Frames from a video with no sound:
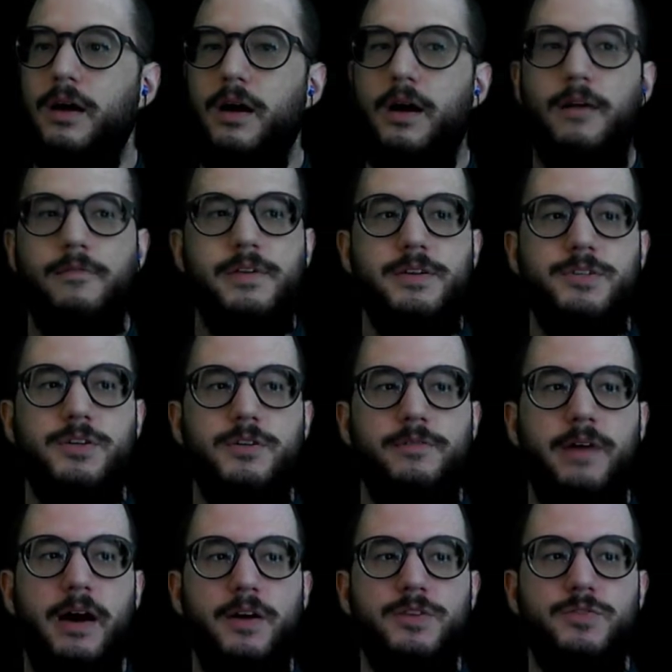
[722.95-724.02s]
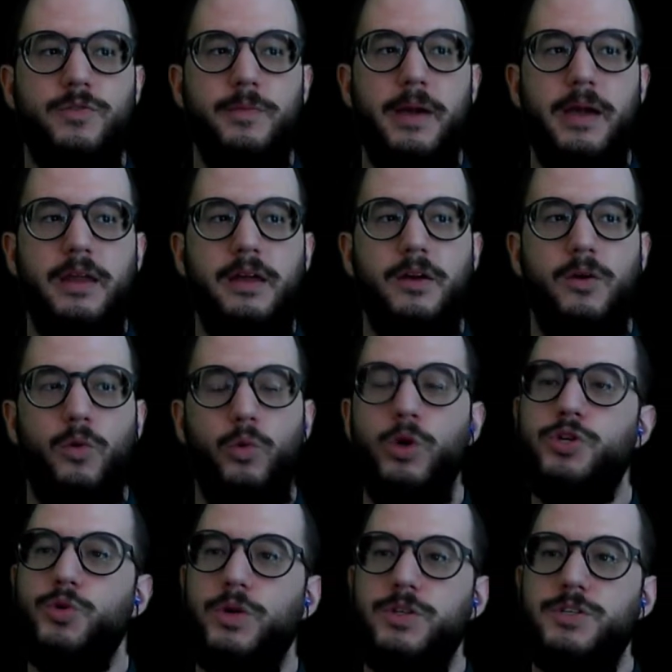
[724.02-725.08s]
Of these two values remaining,
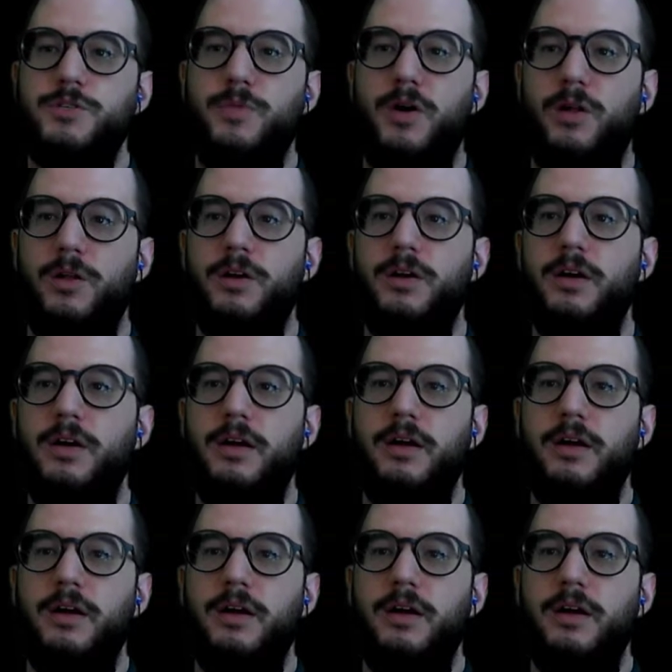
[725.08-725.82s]
which one's smaller?